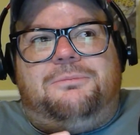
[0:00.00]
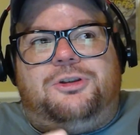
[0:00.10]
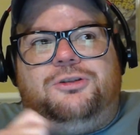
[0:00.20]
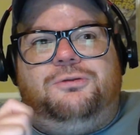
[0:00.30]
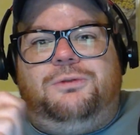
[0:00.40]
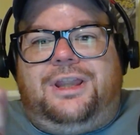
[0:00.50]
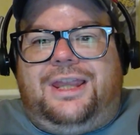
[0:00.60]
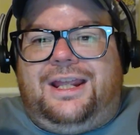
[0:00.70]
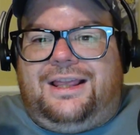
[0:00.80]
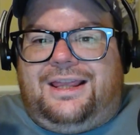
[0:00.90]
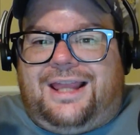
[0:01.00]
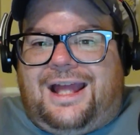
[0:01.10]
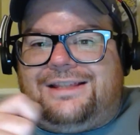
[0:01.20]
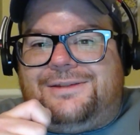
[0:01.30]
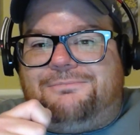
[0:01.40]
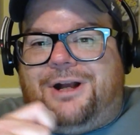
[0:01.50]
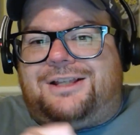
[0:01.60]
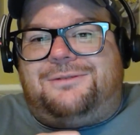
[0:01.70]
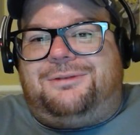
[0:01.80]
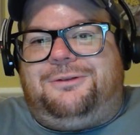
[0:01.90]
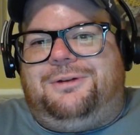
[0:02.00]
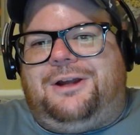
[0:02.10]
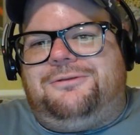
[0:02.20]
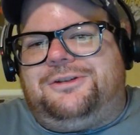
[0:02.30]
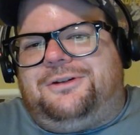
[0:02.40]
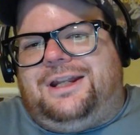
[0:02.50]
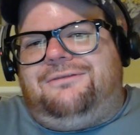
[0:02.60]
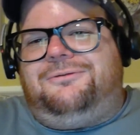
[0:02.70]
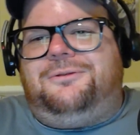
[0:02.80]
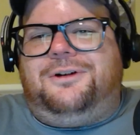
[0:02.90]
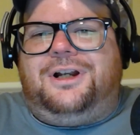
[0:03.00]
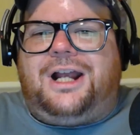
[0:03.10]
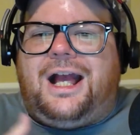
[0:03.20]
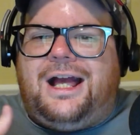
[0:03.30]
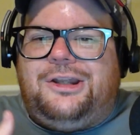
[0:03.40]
you would think that that's possibly what I was trading for.